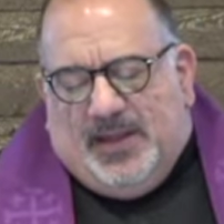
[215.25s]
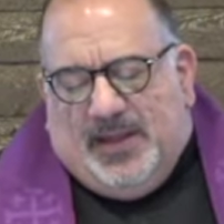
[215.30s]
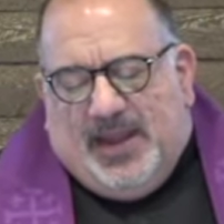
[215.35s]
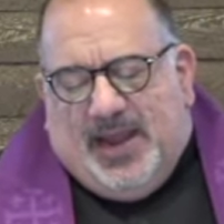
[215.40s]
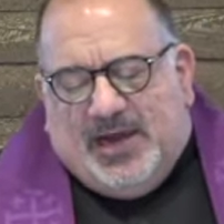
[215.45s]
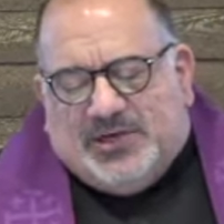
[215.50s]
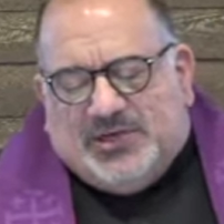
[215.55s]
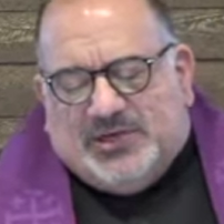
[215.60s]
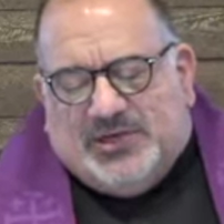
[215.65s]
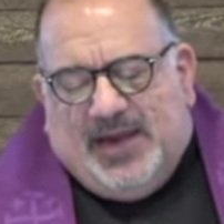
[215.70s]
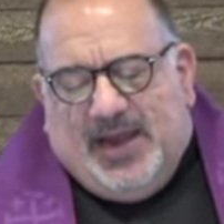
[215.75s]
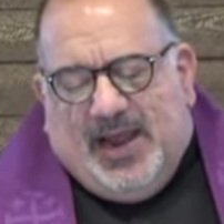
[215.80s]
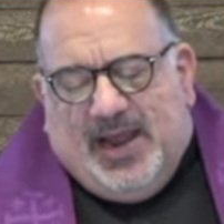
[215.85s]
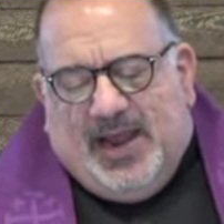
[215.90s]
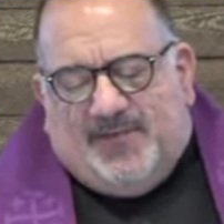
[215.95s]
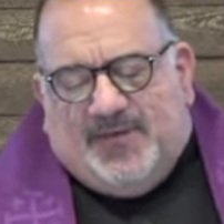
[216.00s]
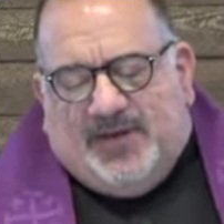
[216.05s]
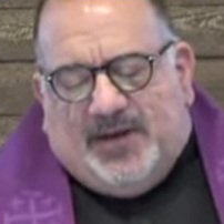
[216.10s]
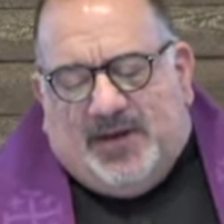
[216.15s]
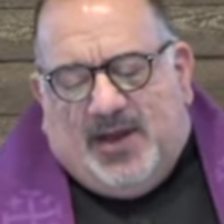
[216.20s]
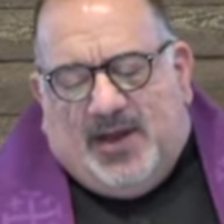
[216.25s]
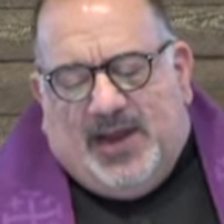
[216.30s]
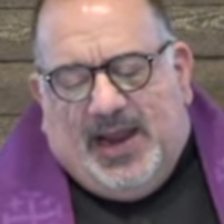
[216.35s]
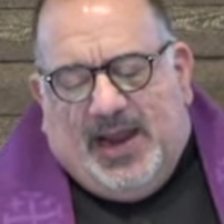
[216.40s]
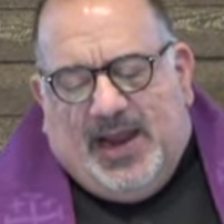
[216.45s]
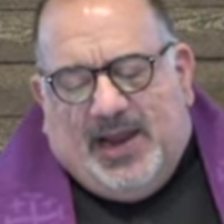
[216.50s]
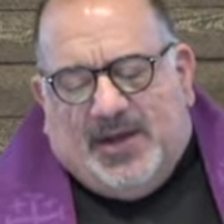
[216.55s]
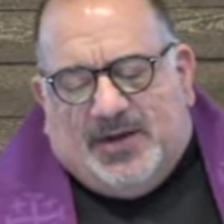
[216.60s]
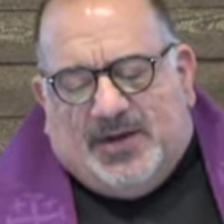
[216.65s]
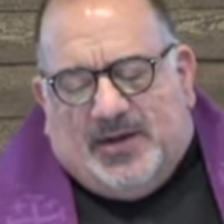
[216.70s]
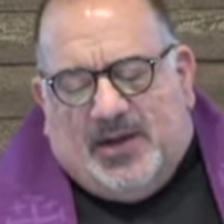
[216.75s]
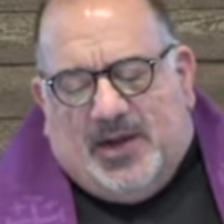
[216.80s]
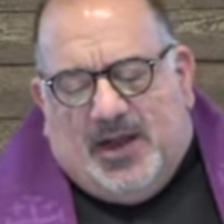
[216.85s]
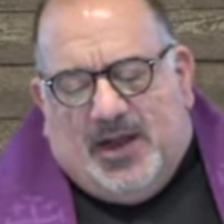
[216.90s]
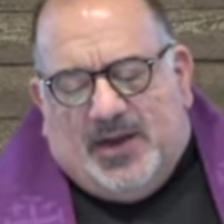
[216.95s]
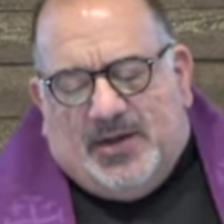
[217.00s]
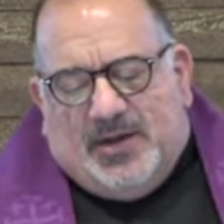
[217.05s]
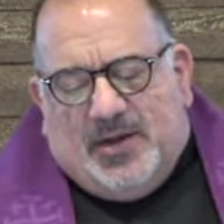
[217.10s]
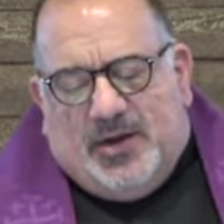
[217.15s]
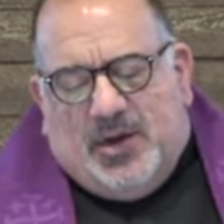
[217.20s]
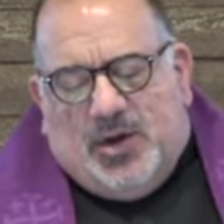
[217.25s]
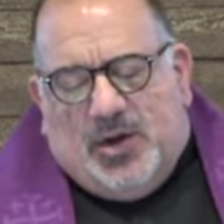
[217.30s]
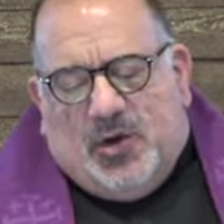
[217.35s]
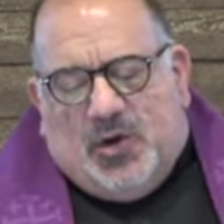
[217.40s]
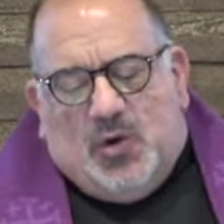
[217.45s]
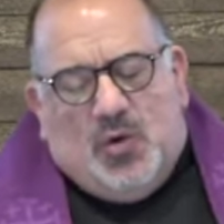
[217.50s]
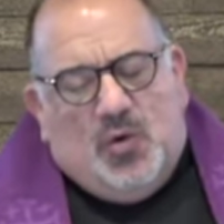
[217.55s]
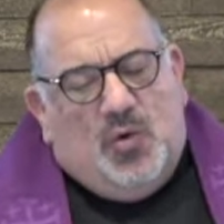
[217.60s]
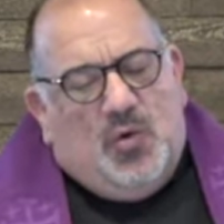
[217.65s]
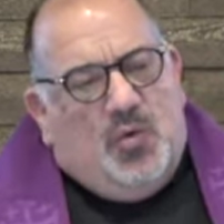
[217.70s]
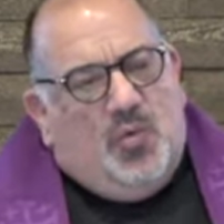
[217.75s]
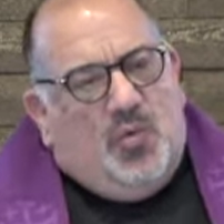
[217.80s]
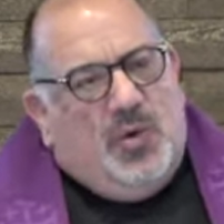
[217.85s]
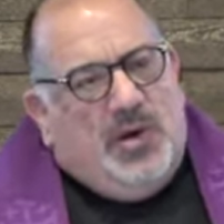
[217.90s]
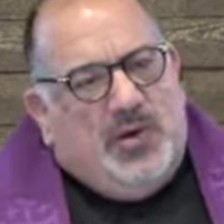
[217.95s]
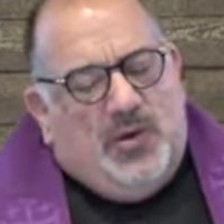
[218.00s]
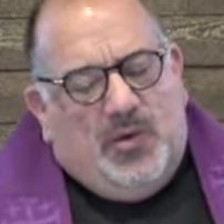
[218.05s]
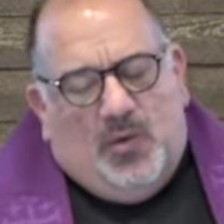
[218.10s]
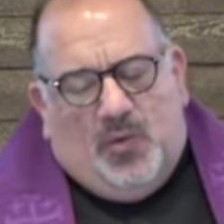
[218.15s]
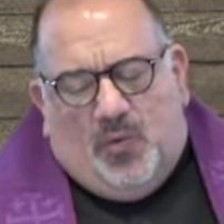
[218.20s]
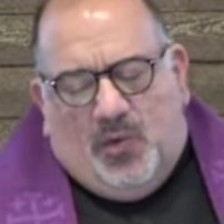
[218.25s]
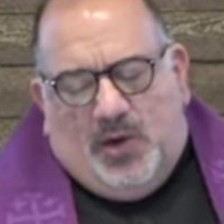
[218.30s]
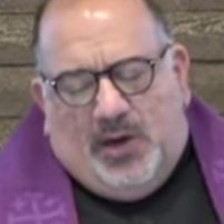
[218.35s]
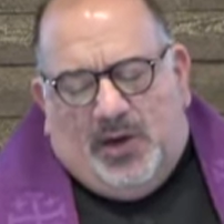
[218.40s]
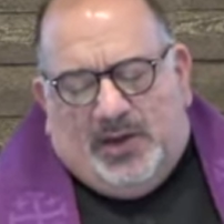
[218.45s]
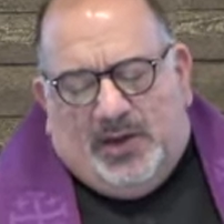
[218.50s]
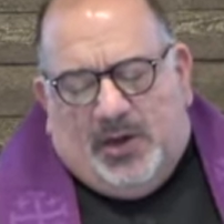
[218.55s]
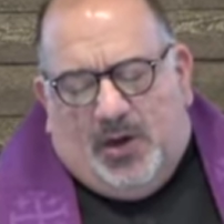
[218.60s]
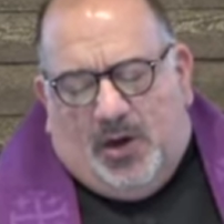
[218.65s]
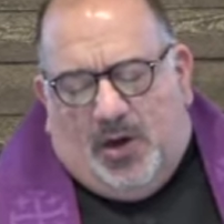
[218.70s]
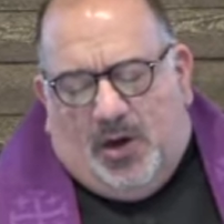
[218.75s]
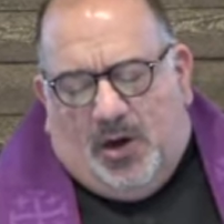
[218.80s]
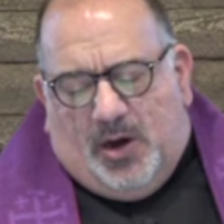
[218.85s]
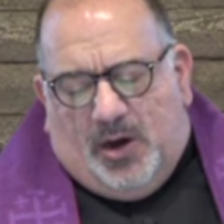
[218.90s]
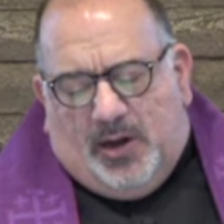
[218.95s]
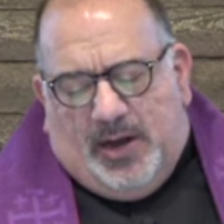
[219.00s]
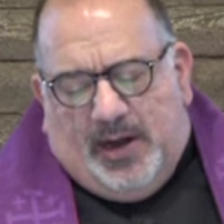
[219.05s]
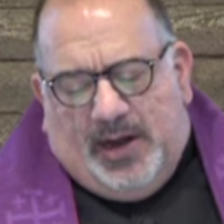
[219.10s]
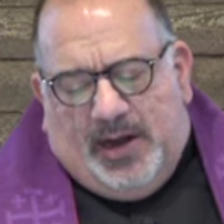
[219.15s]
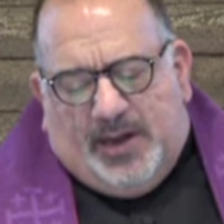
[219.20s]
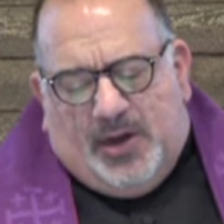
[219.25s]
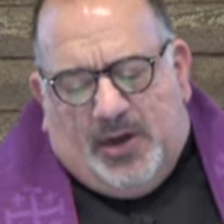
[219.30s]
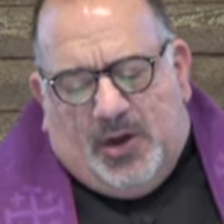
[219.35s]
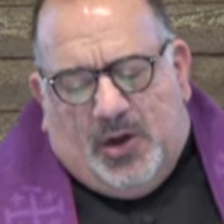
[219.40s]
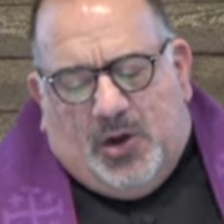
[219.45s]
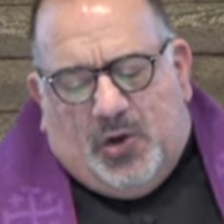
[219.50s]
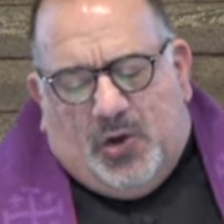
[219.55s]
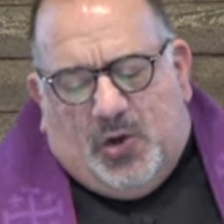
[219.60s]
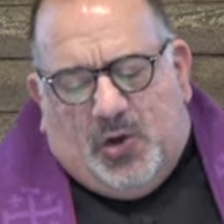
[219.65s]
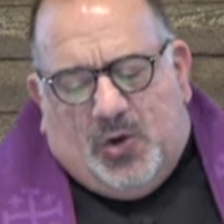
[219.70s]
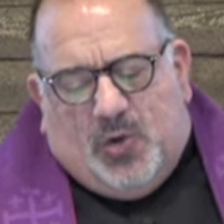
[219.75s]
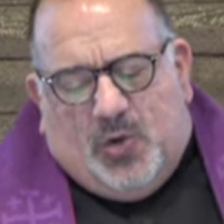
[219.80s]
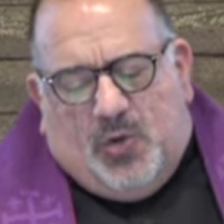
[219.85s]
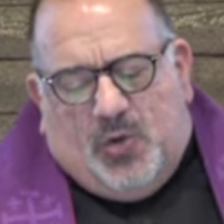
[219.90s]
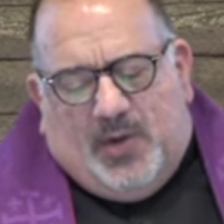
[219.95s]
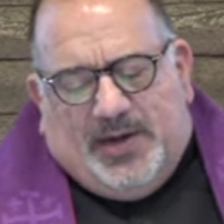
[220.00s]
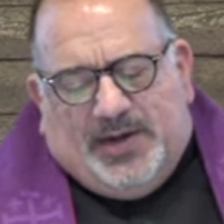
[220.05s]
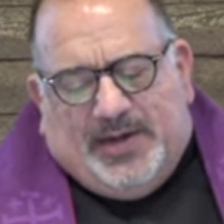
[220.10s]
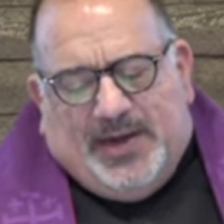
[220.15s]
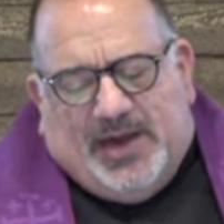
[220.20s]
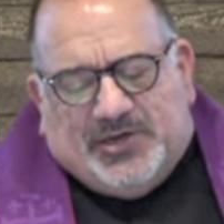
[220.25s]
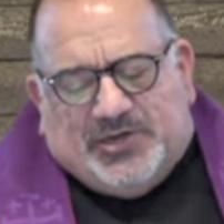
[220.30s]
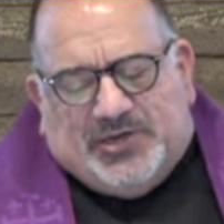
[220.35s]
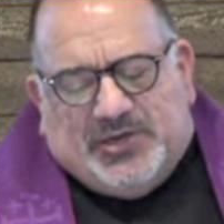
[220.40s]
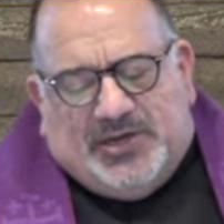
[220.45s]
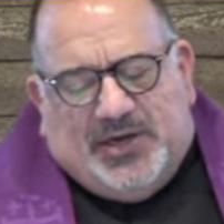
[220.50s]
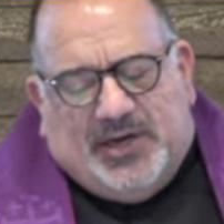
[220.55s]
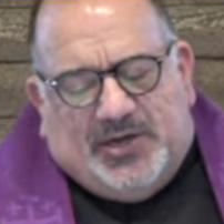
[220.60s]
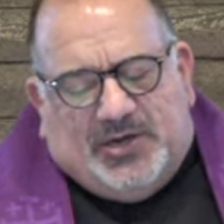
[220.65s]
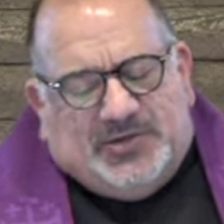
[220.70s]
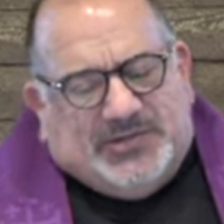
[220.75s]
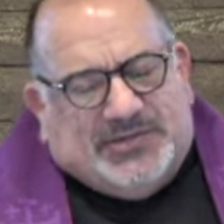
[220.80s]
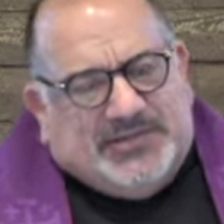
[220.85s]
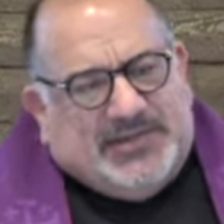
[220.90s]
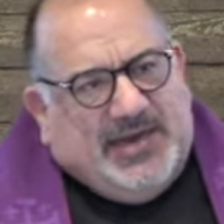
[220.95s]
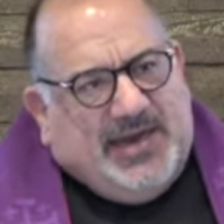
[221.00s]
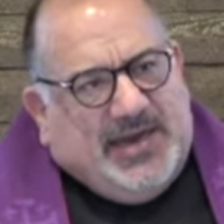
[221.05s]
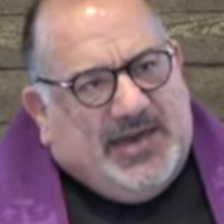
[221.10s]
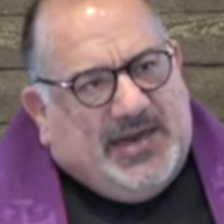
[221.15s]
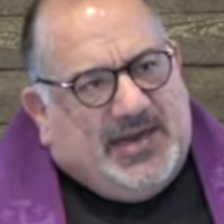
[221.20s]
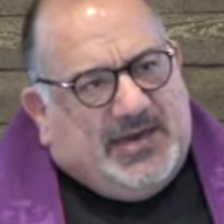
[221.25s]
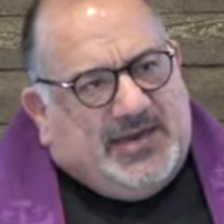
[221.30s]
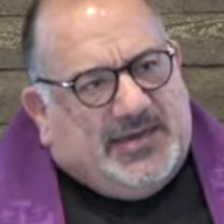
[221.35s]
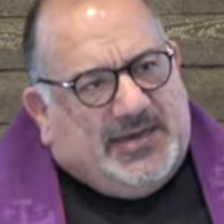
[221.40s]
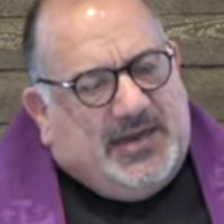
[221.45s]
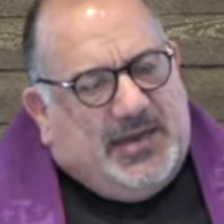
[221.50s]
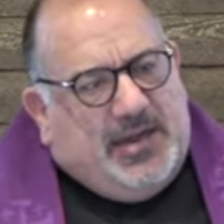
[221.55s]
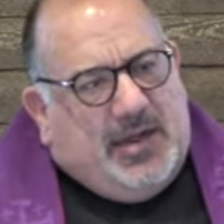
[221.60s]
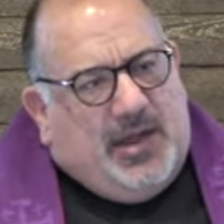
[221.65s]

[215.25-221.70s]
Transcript: actually having a handle on who we really are and who we naturally understand